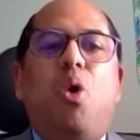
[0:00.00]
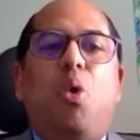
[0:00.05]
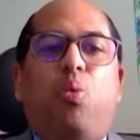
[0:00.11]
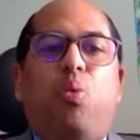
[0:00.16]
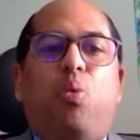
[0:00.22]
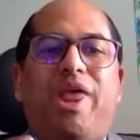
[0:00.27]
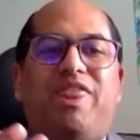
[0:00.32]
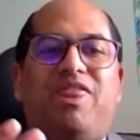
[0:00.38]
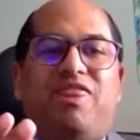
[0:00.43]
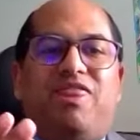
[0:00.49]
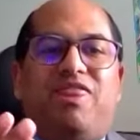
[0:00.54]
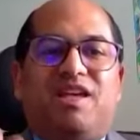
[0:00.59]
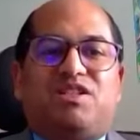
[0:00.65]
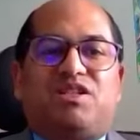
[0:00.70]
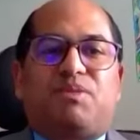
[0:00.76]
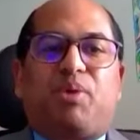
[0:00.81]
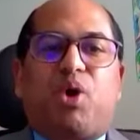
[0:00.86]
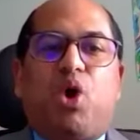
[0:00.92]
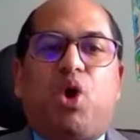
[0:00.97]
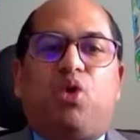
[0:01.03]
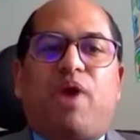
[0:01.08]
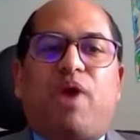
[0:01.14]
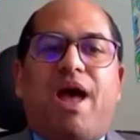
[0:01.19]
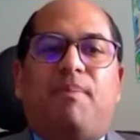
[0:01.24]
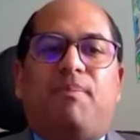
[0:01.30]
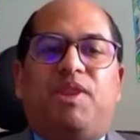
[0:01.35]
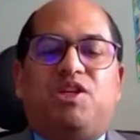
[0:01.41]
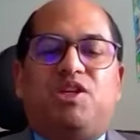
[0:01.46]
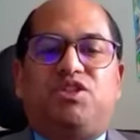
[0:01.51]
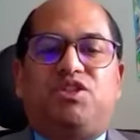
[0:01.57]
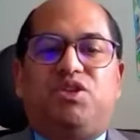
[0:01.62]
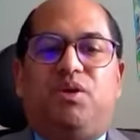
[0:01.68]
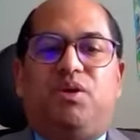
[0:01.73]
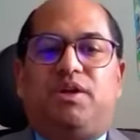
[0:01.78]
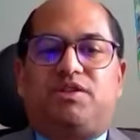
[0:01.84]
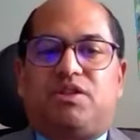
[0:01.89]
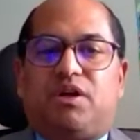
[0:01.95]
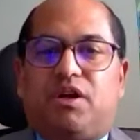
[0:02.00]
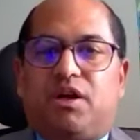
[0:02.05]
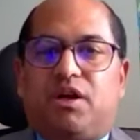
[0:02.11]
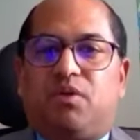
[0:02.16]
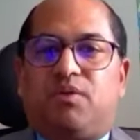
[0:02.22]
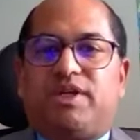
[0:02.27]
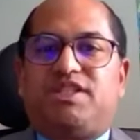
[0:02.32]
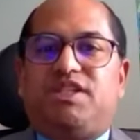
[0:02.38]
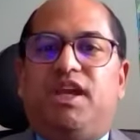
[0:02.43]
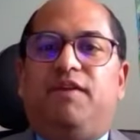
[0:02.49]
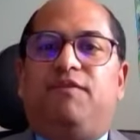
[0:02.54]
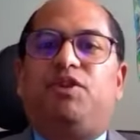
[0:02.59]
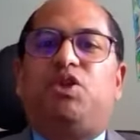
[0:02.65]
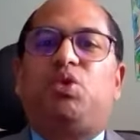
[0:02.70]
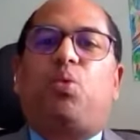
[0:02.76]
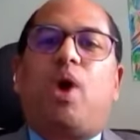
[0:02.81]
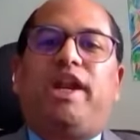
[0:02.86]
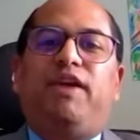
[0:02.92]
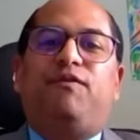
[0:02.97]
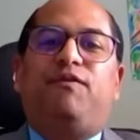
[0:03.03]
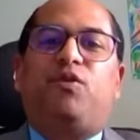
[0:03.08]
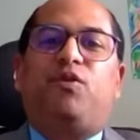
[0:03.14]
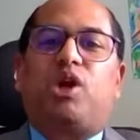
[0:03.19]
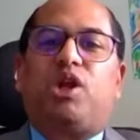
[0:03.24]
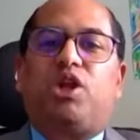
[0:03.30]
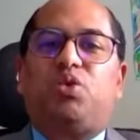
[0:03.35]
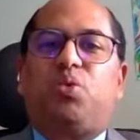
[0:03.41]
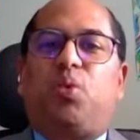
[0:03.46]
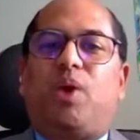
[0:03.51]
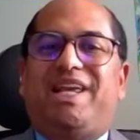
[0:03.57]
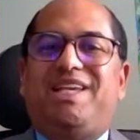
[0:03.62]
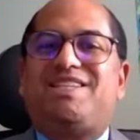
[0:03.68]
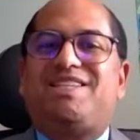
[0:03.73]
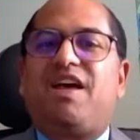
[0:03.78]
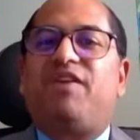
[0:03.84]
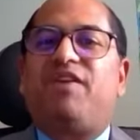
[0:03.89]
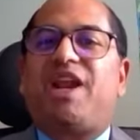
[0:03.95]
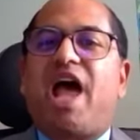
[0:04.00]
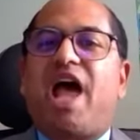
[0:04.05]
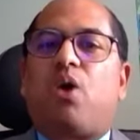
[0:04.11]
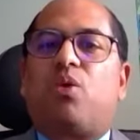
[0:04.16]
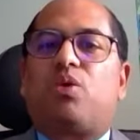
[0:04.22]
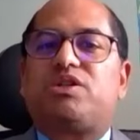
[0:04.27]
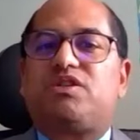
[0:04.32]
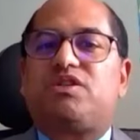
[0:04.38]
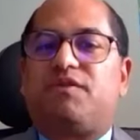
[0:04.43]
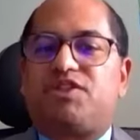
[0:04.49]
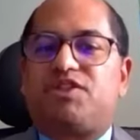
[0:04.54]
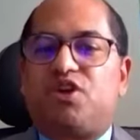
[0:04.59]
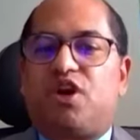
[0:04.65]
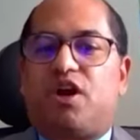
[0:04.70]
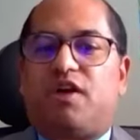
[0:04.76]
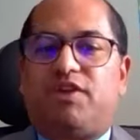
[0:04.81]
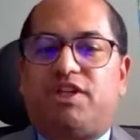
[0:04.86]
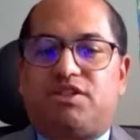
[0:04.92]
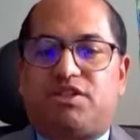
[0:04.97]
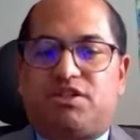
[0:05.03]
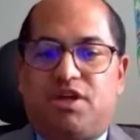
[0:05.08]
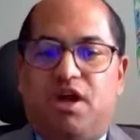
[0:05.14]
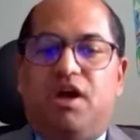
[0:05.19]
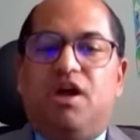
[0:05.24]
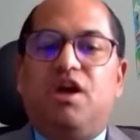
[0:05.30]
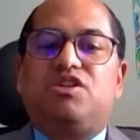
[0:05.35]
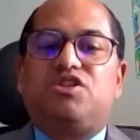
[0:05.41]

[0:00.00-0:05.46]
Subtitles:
With this program, the students are going to receive 24 to 27 hours of service.